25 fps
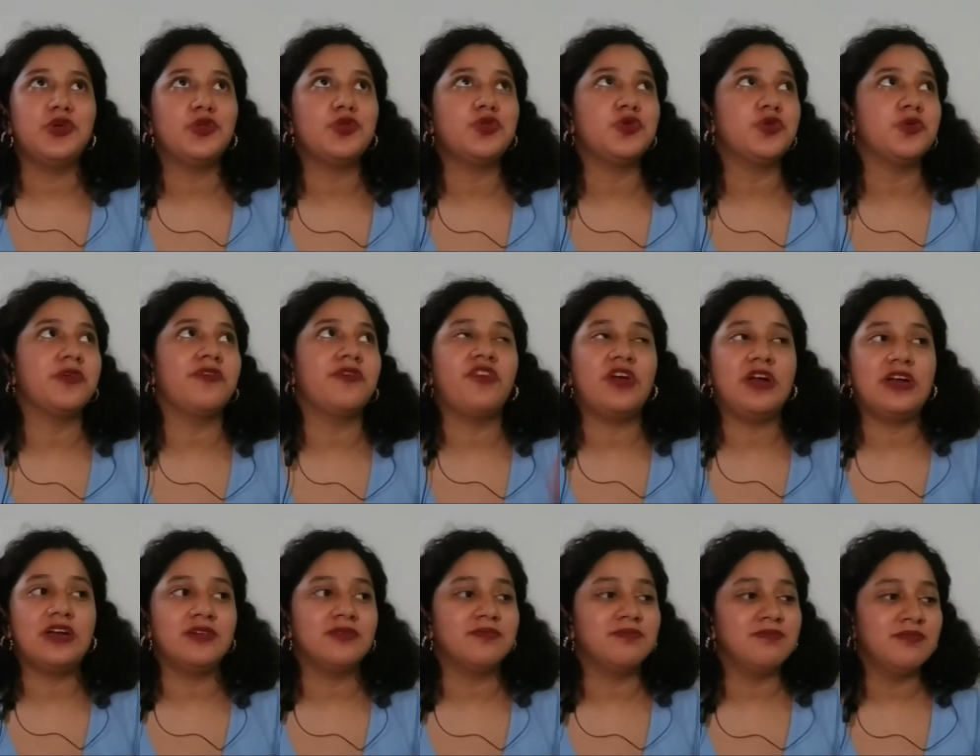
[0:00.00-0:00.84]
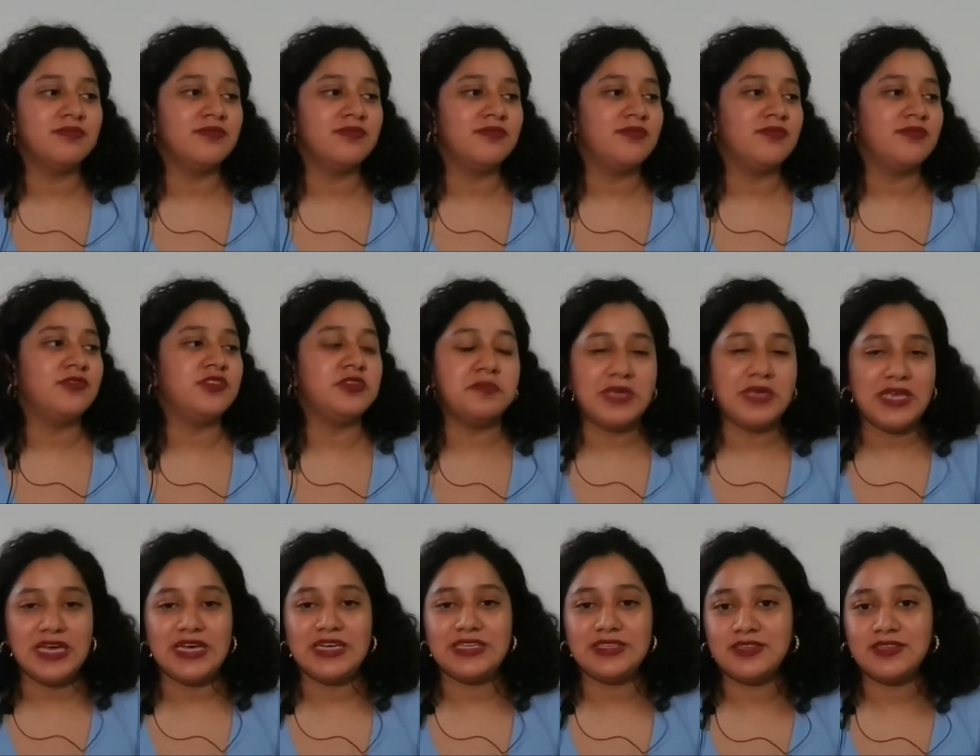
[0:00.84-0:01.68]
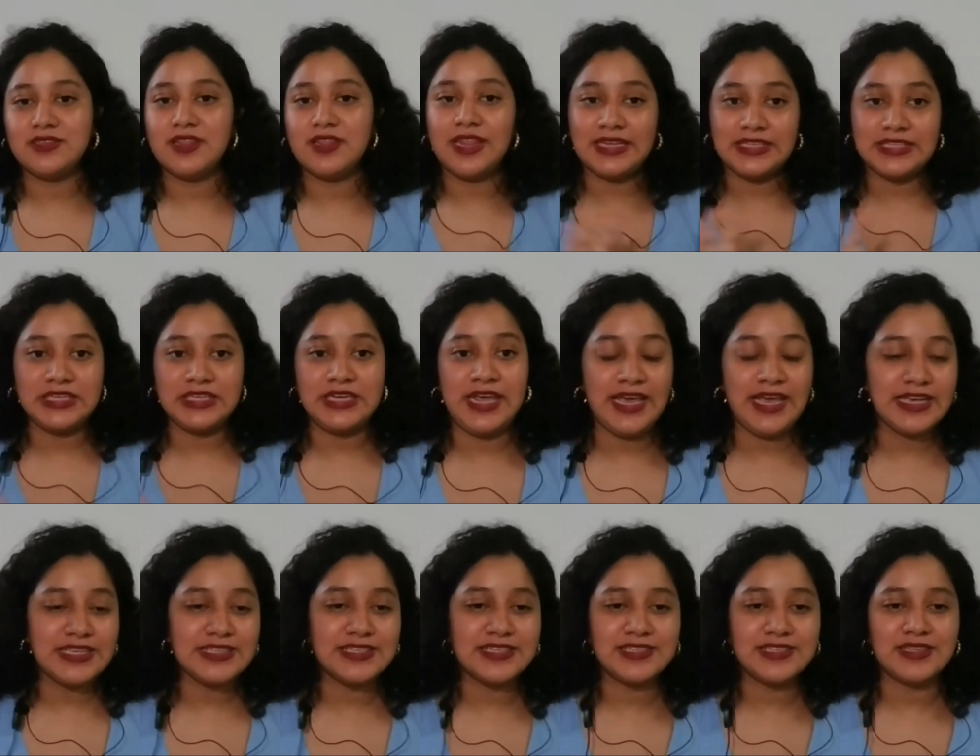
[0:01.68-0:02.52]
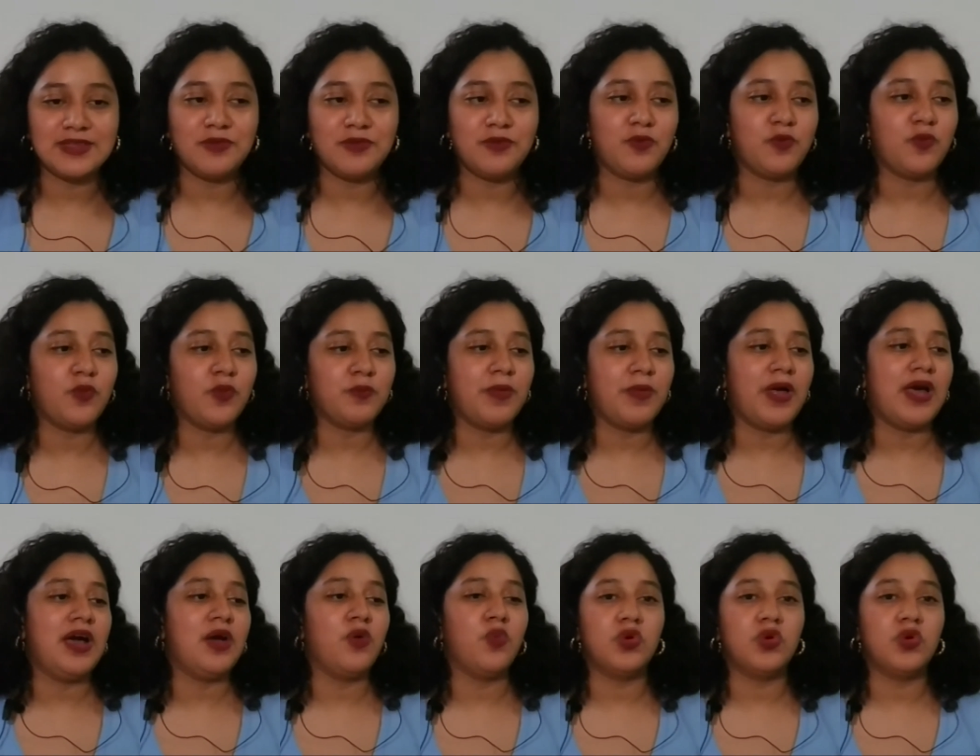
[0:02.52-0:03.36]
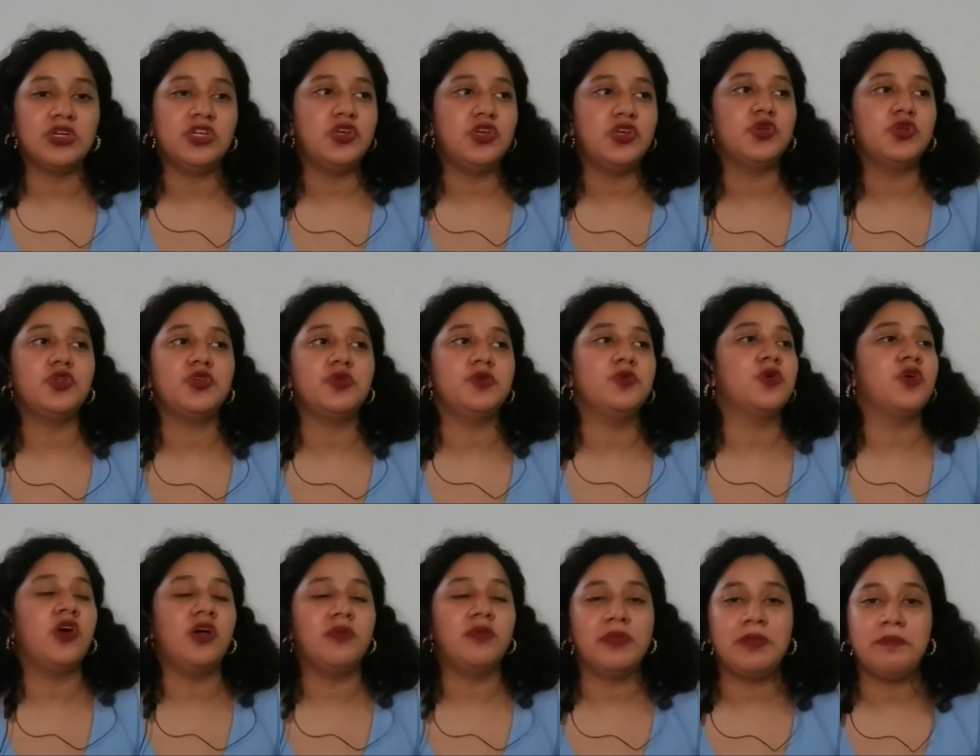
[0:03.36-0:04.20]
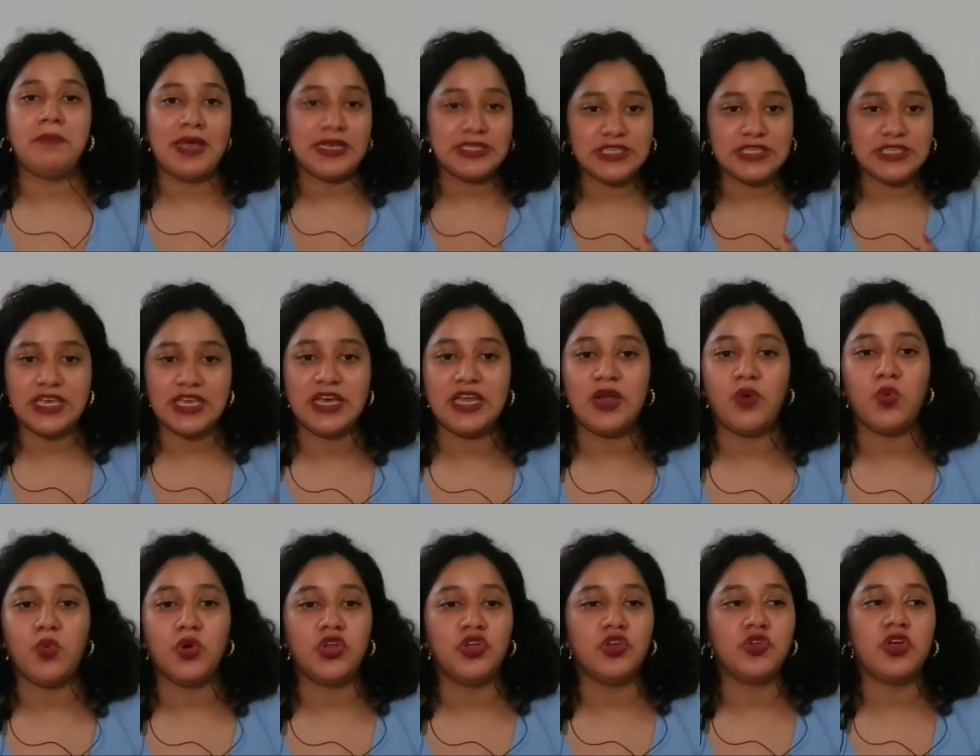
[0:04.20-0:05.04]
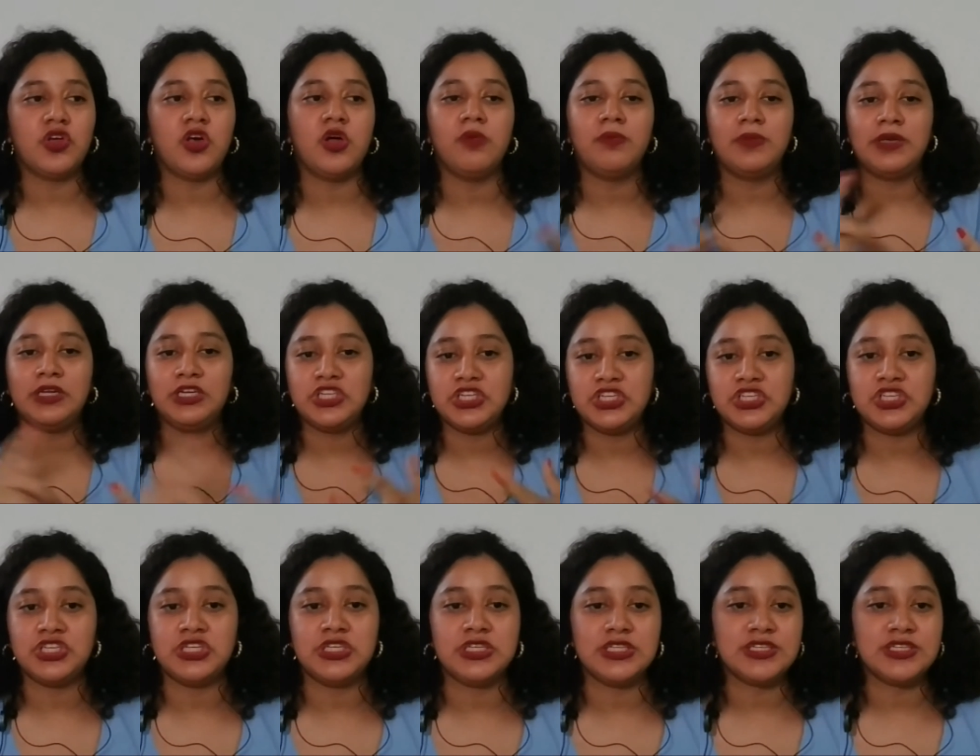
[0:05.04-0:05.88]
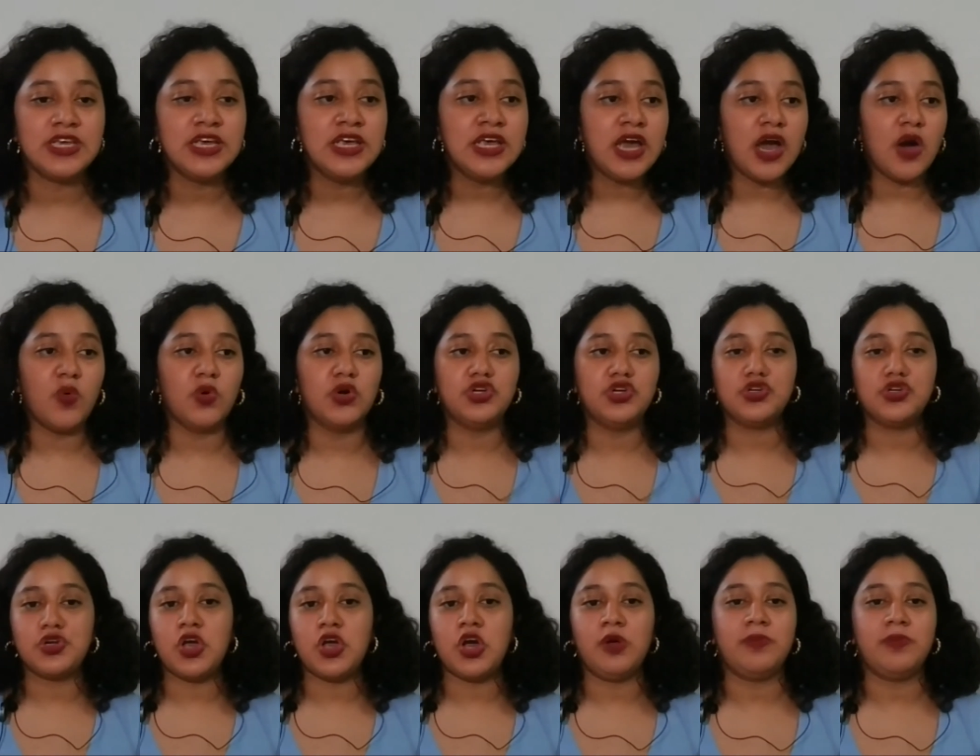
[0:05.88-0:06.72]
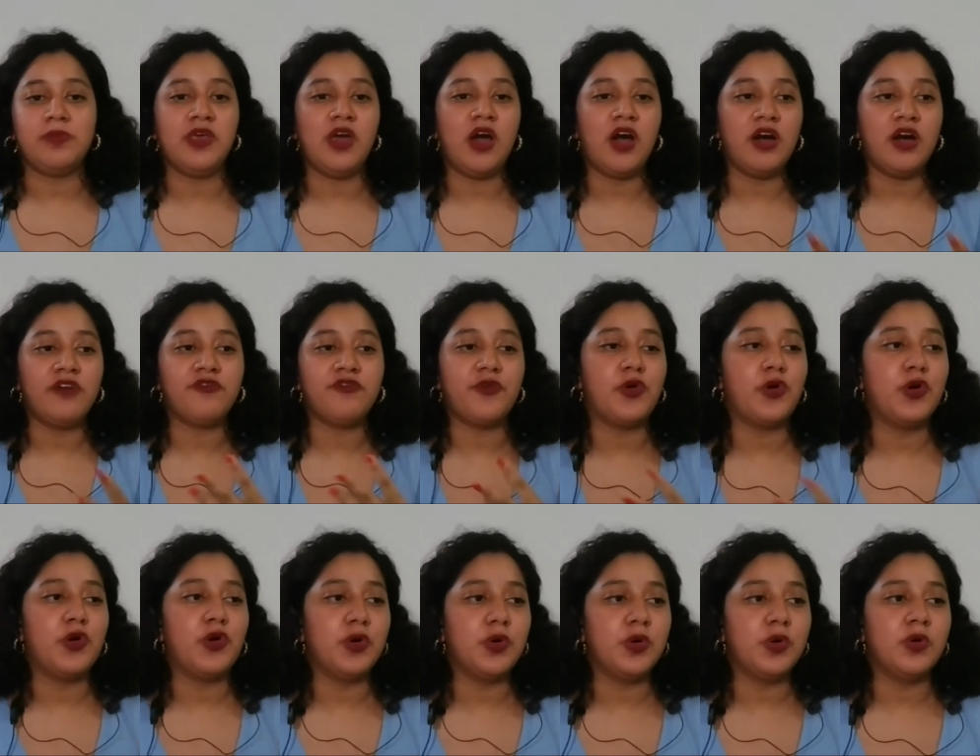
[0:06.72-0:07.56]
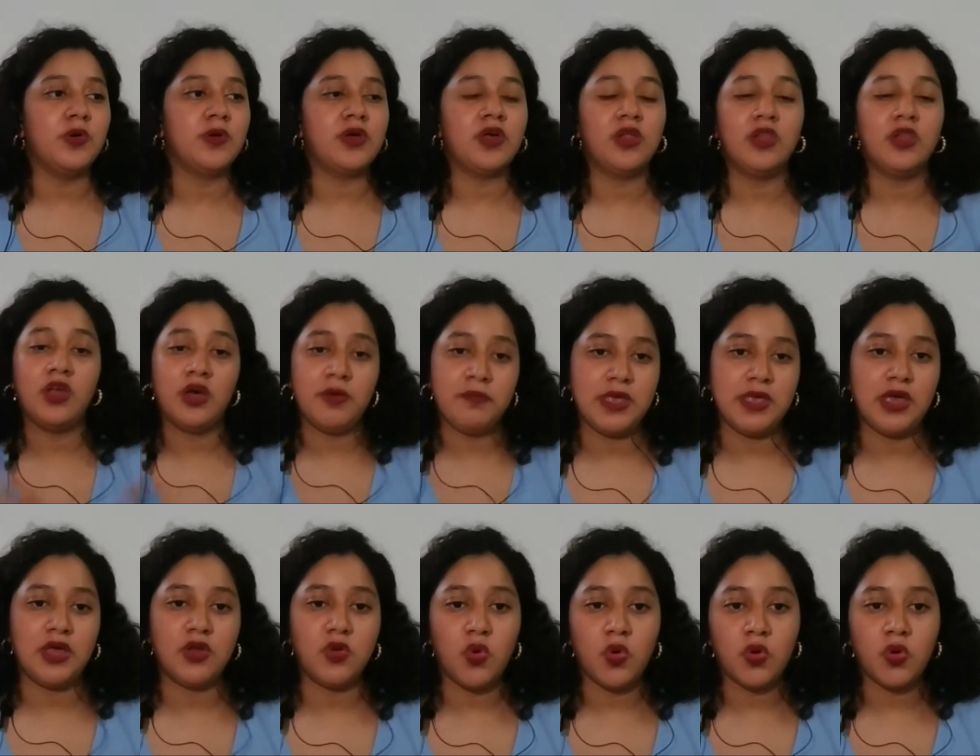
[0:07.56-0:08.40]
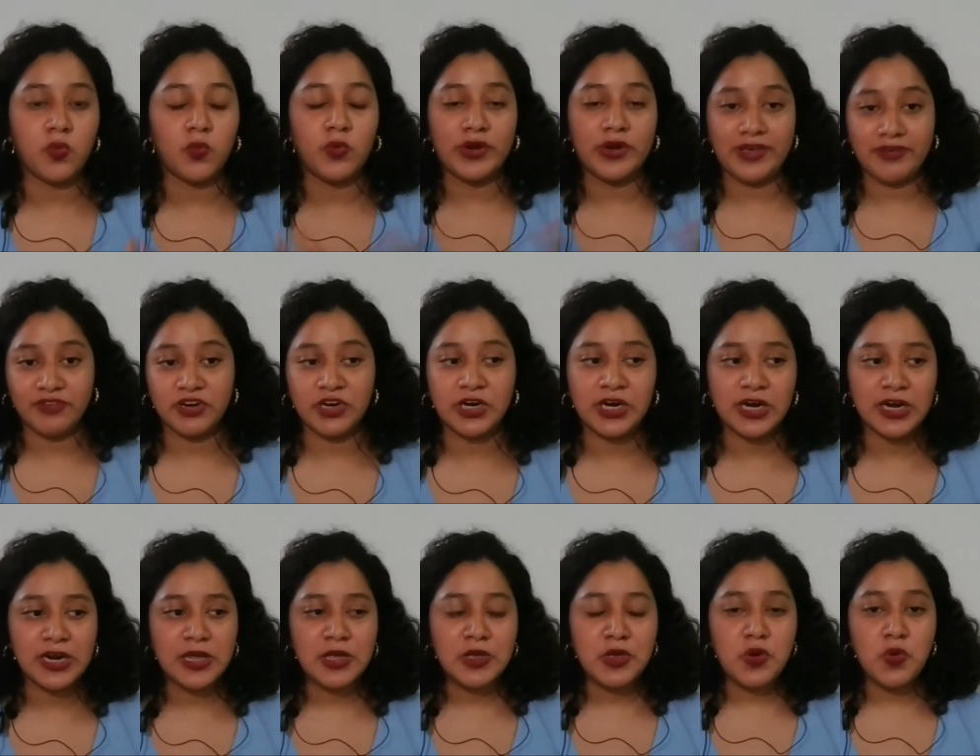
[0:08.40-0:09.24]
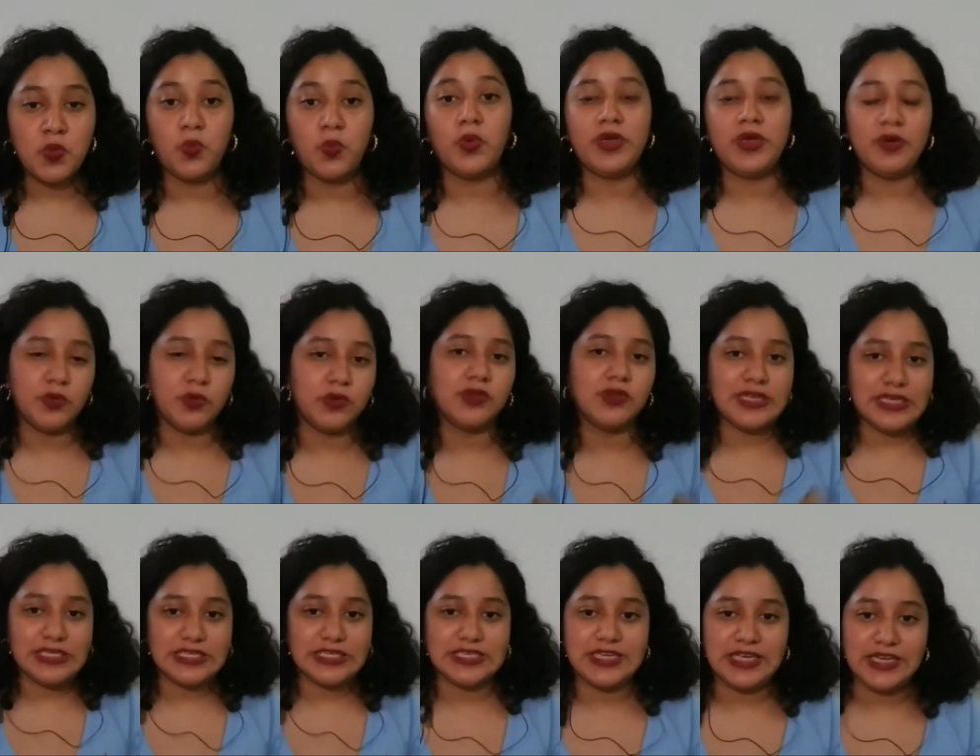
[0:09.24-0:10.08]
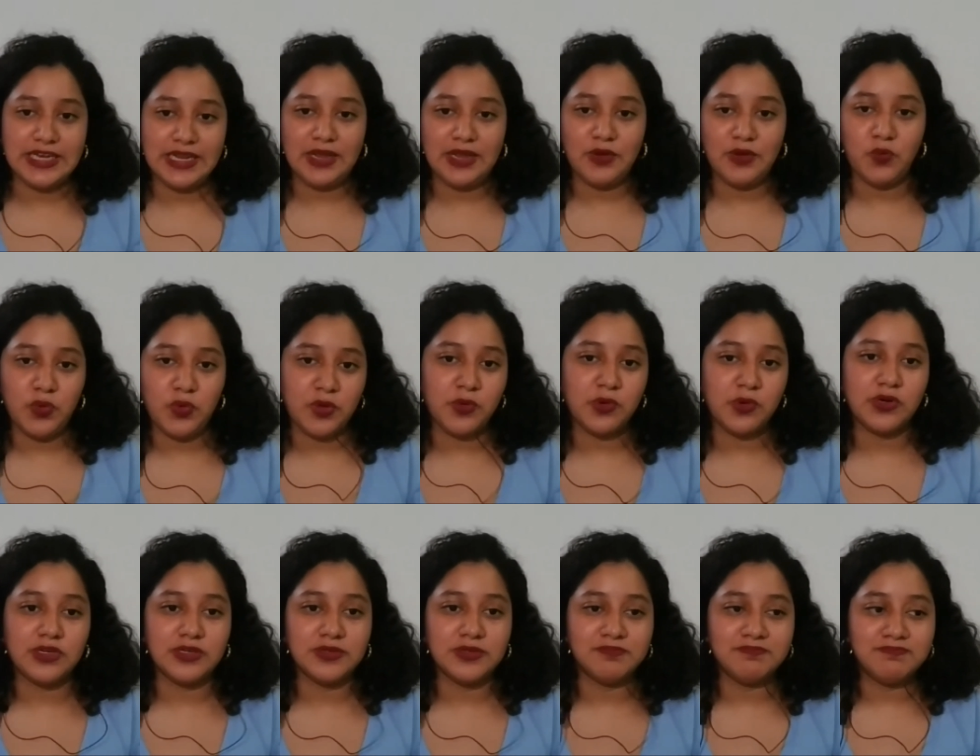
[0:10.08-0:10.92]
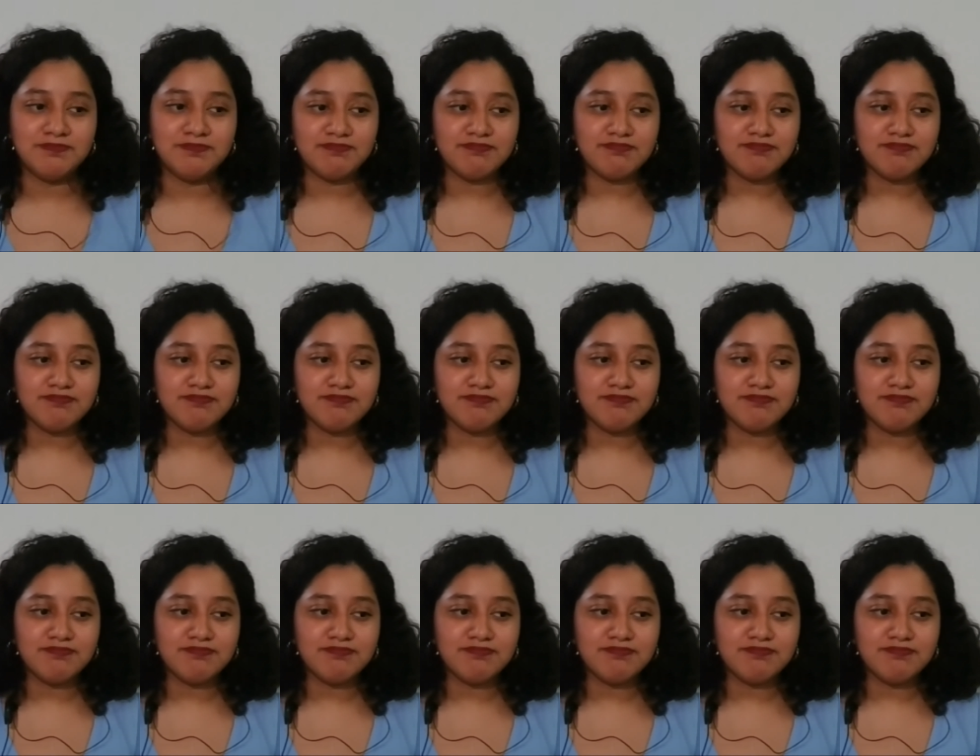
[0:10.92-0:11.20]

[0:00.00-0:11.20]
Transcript: you to refer to me as Latinx. I want you to call me Mexican. I want you to call me indigenous. I want you to call me Afro-Colombian or whatever. We will listen and we will